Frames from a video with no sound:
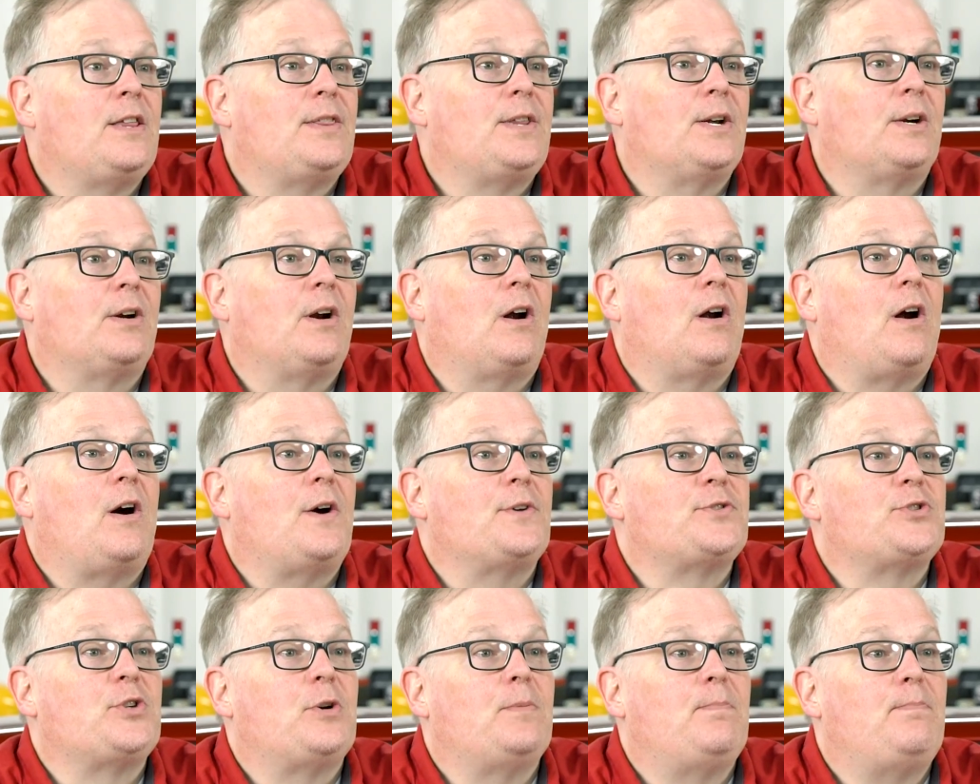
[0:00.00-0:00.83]
There are
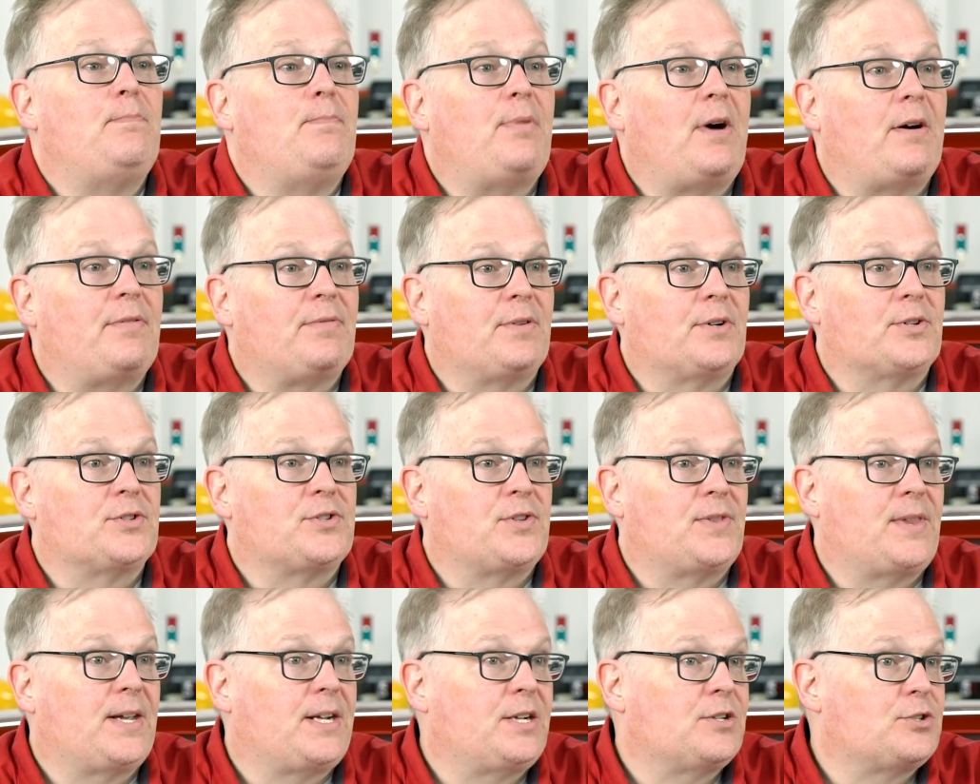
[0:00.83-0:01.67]
also
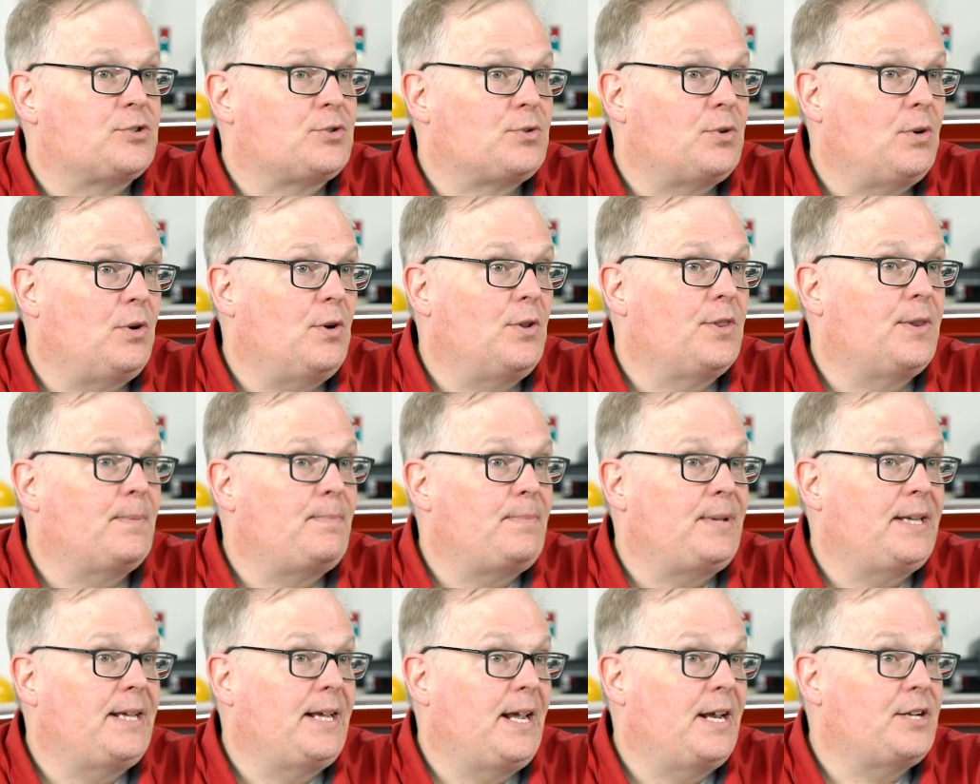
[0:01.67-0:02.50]
buffers that control the
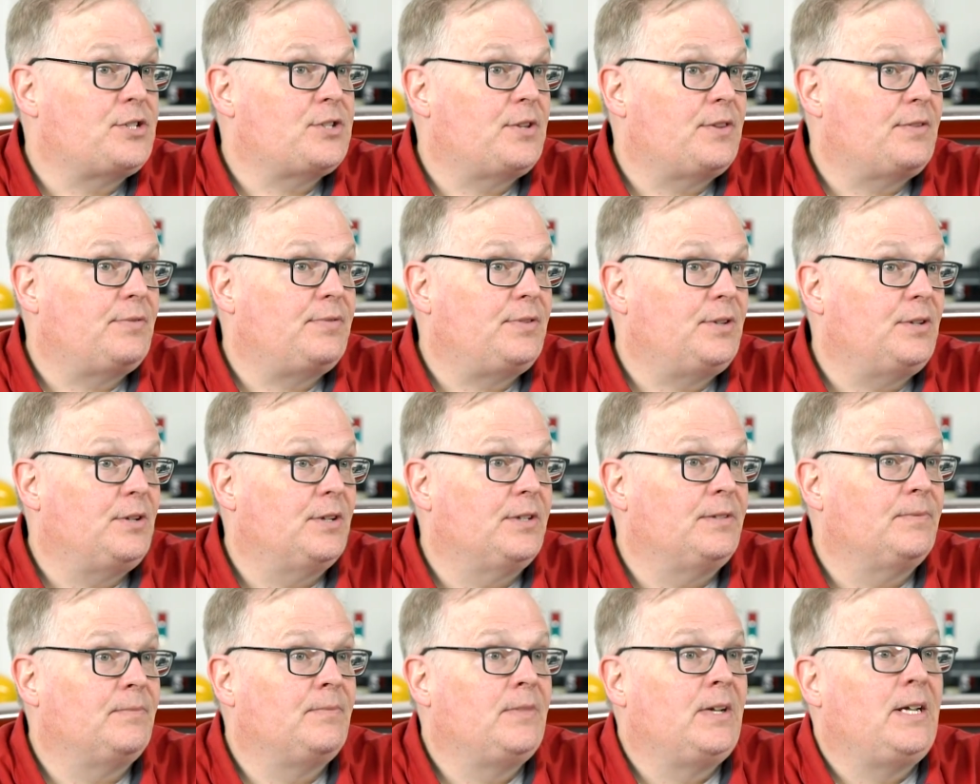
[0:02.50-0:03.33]
pH of the
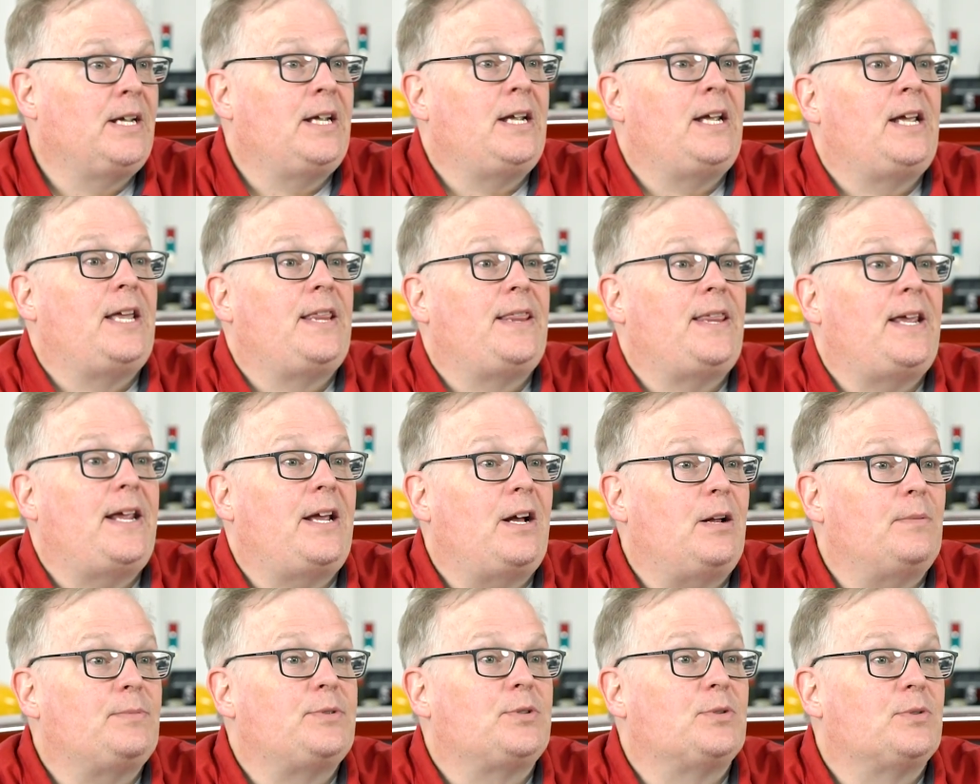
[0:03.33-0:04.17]
fluid. They
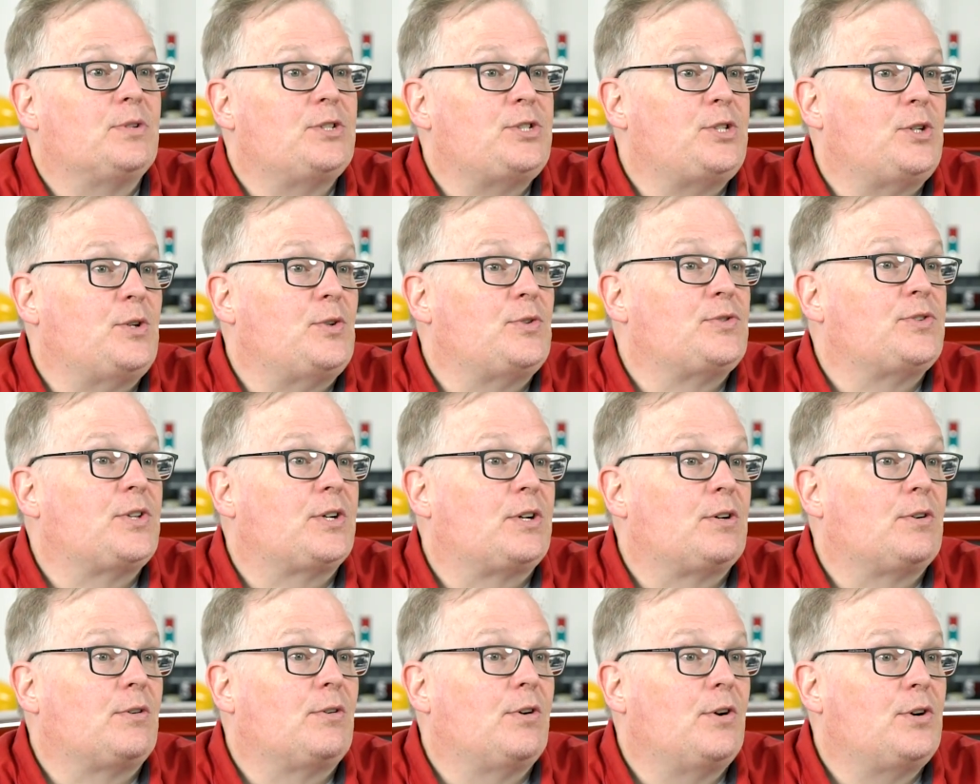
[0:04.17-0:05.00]
help to reduce
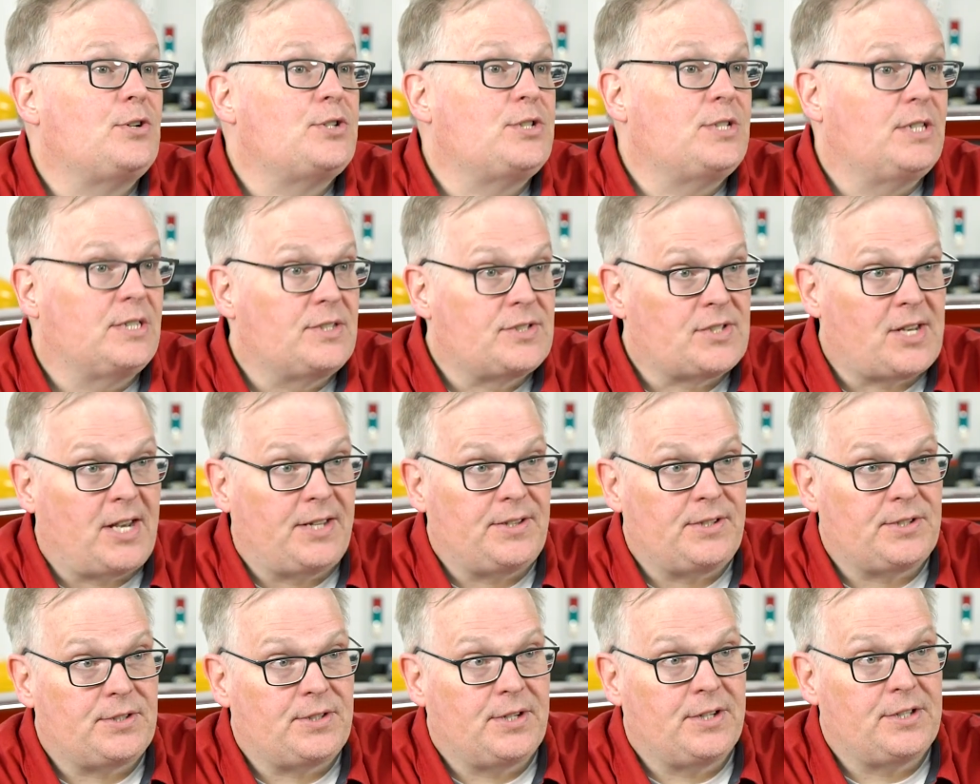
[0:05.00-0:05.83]
the corrosion
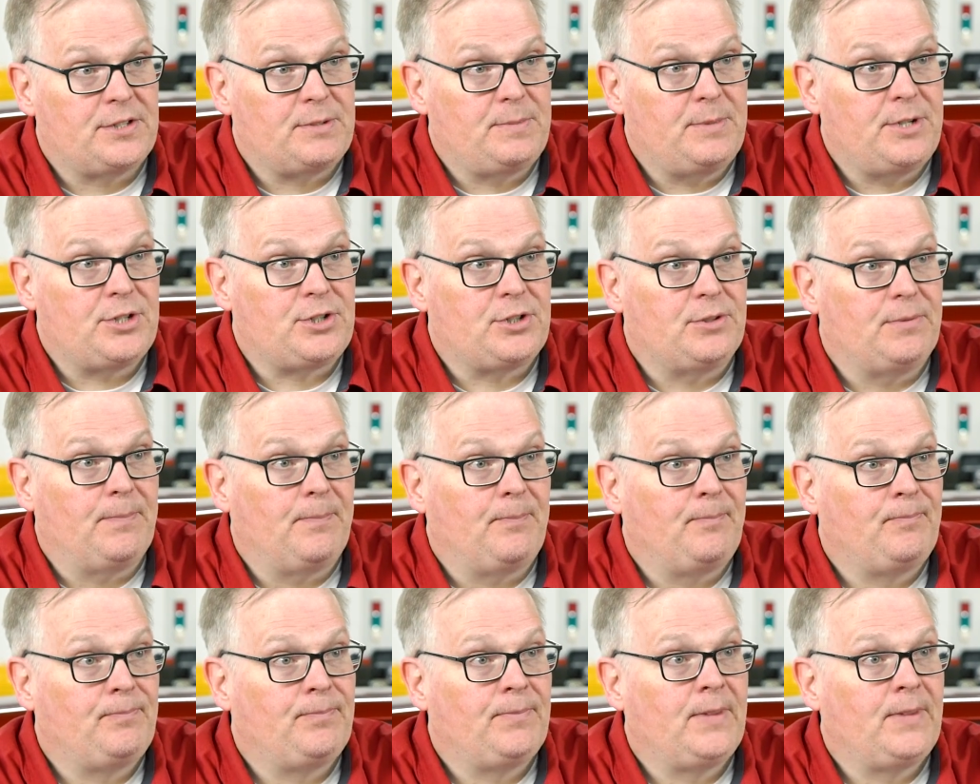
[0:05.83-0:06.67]
inside the transmission.